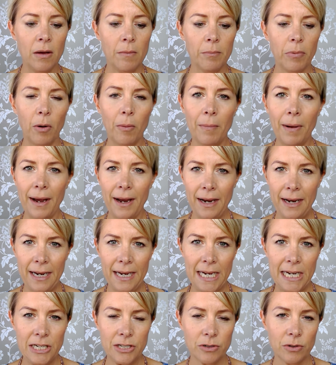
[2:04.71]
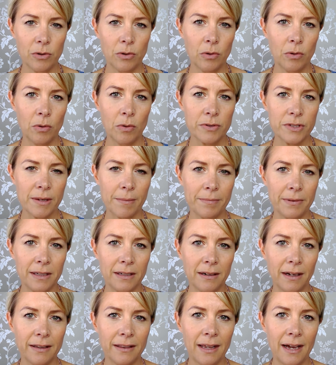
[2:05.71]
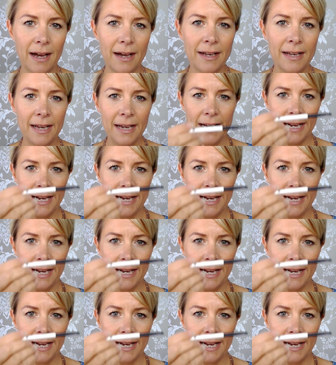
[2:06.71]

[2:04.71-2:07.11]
pomade or something like that,